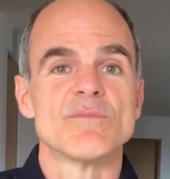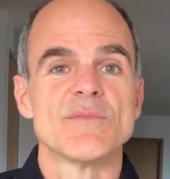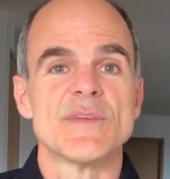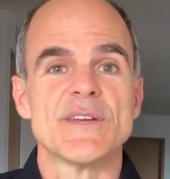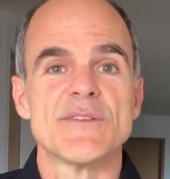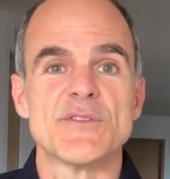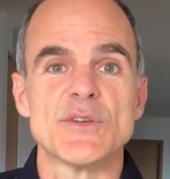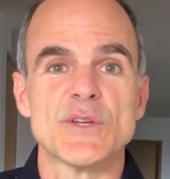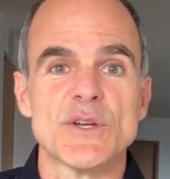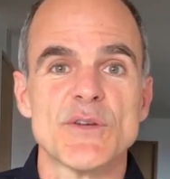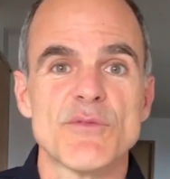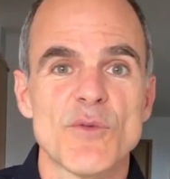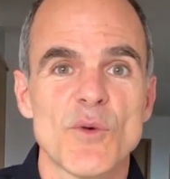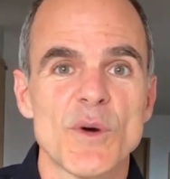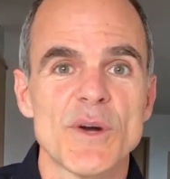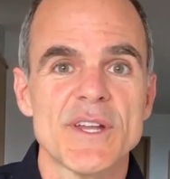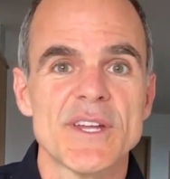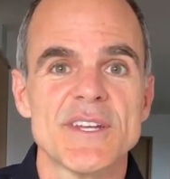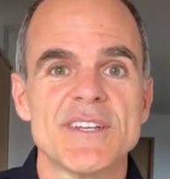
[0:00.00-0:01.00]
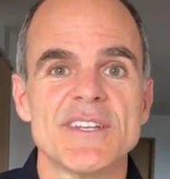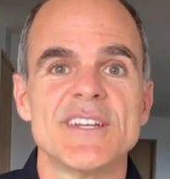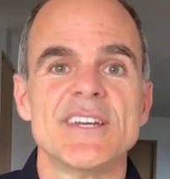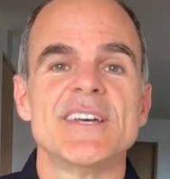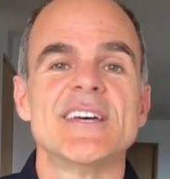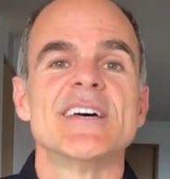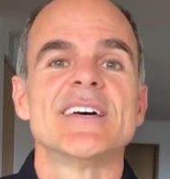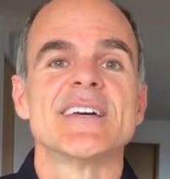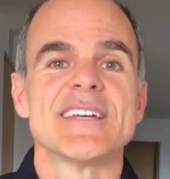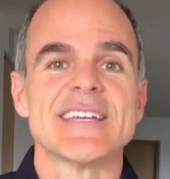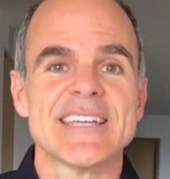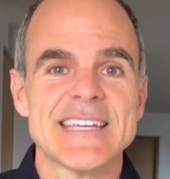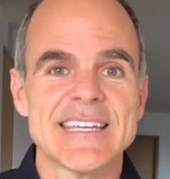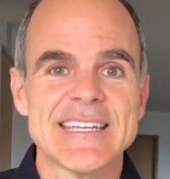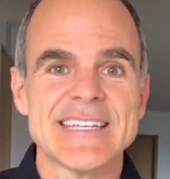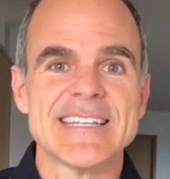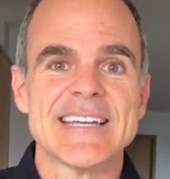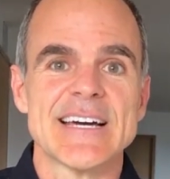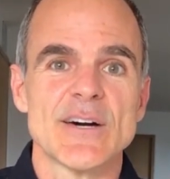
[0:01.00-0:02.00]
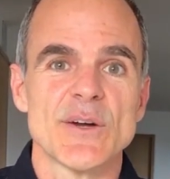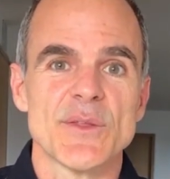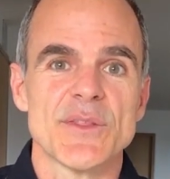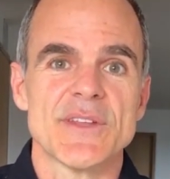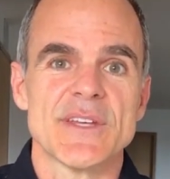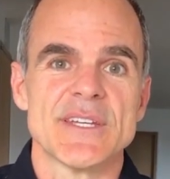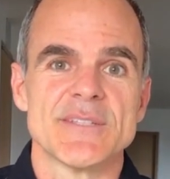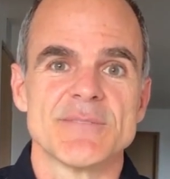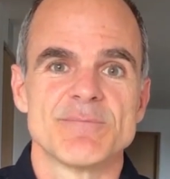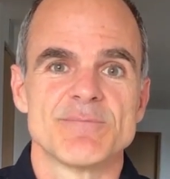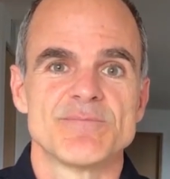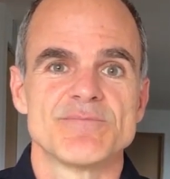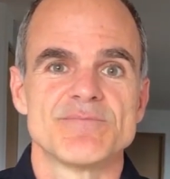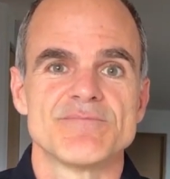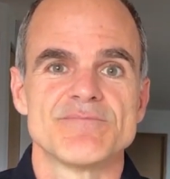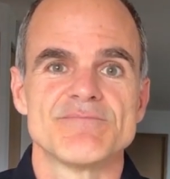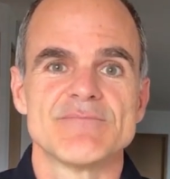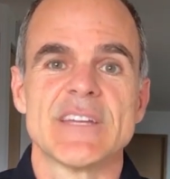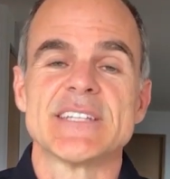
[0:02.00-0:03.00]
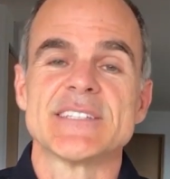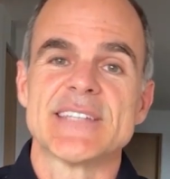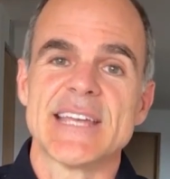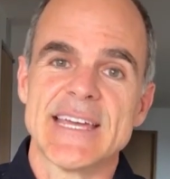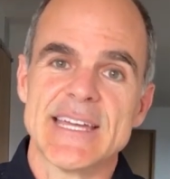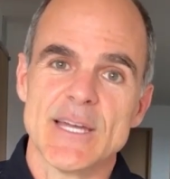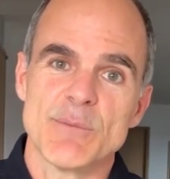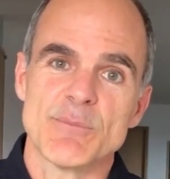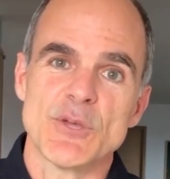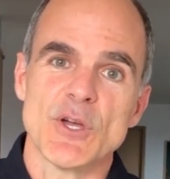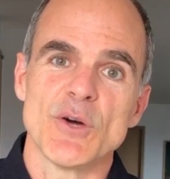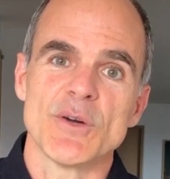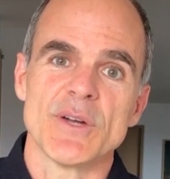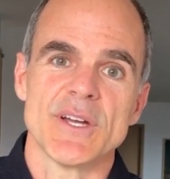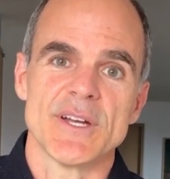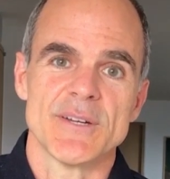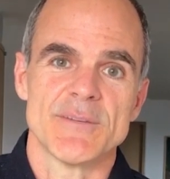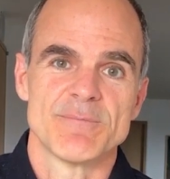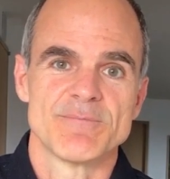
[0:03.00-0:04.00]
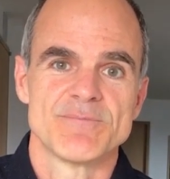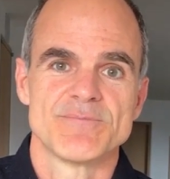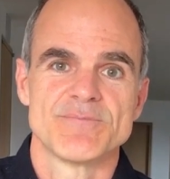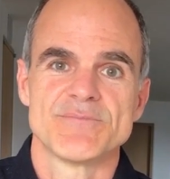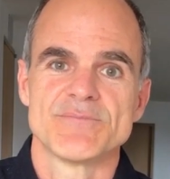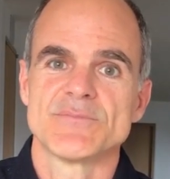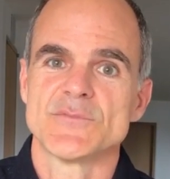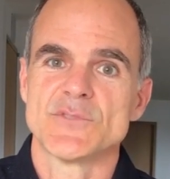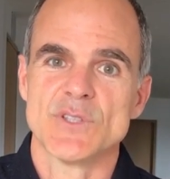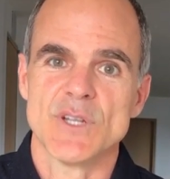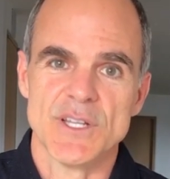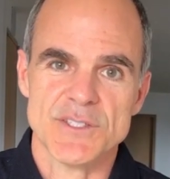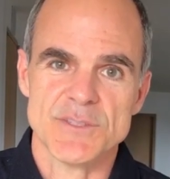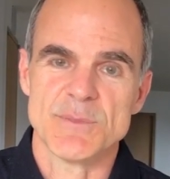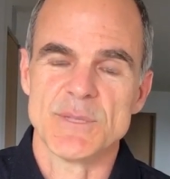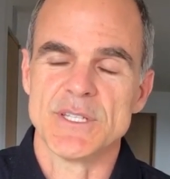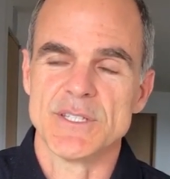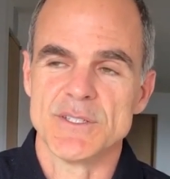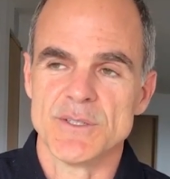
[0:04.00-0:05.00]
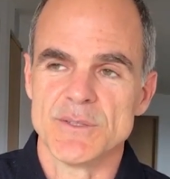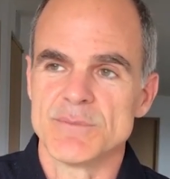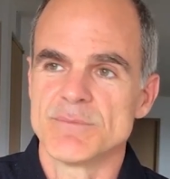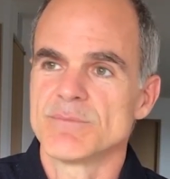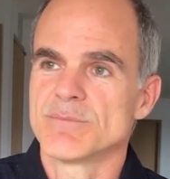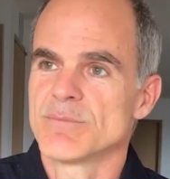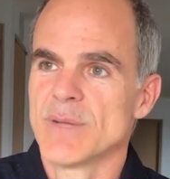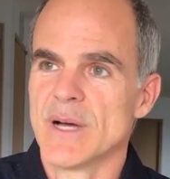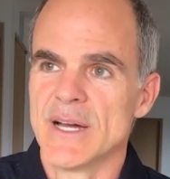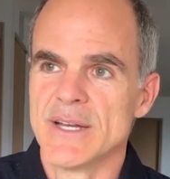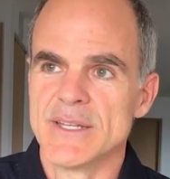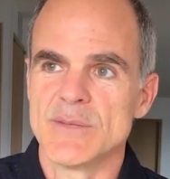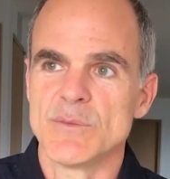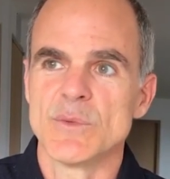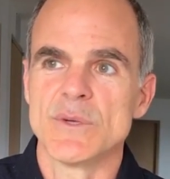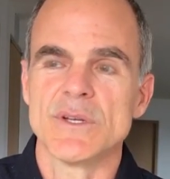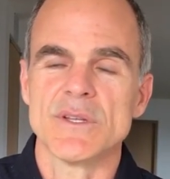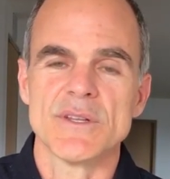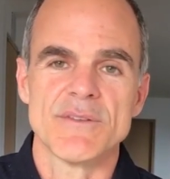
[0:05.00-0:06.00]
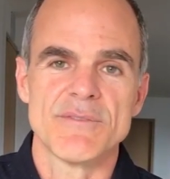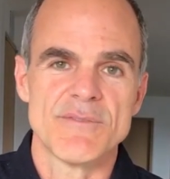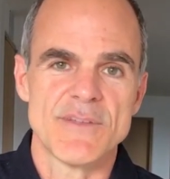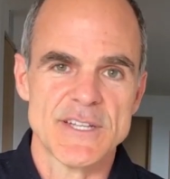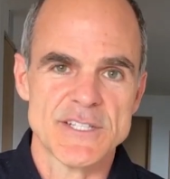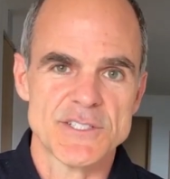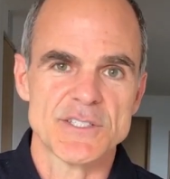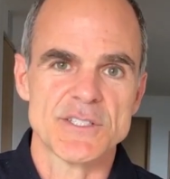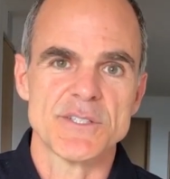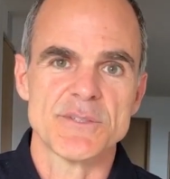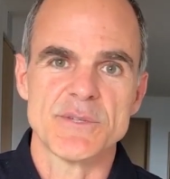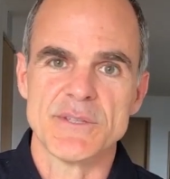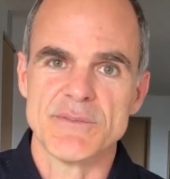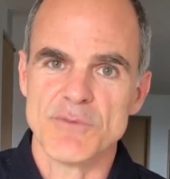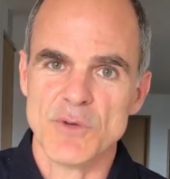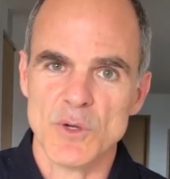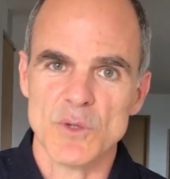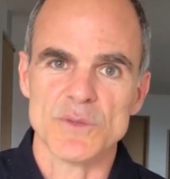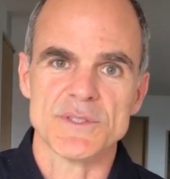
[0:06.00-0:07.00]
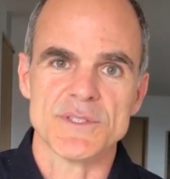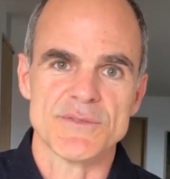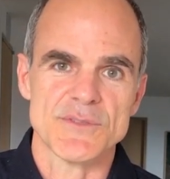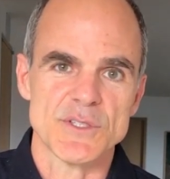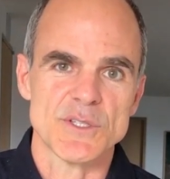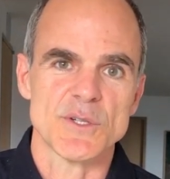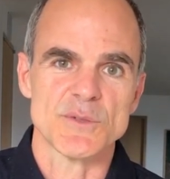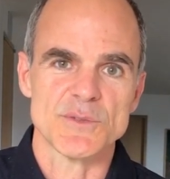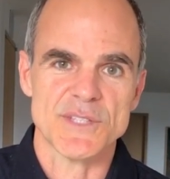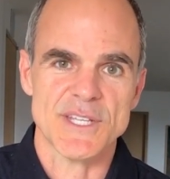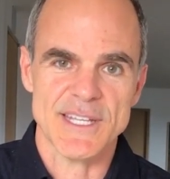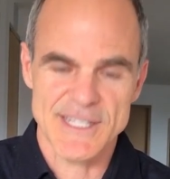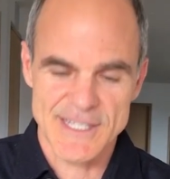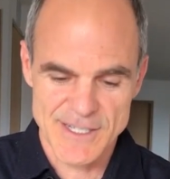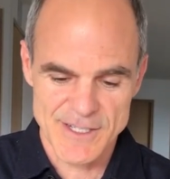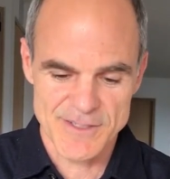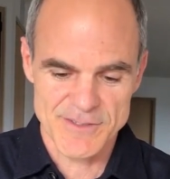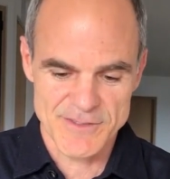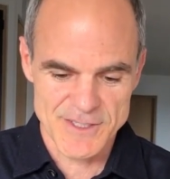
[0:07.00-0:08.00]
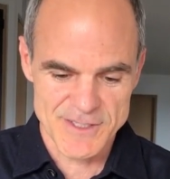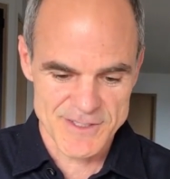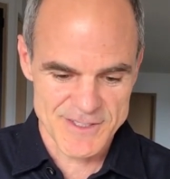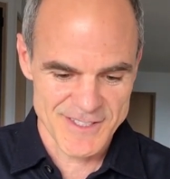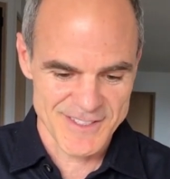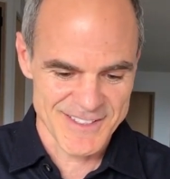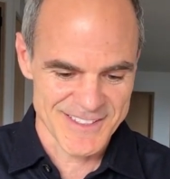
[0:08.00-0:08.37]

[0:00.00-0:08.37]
If you can afford it, eat healthy and take up yoga. Trust me, your body will eventually revolt if you don't take care of it.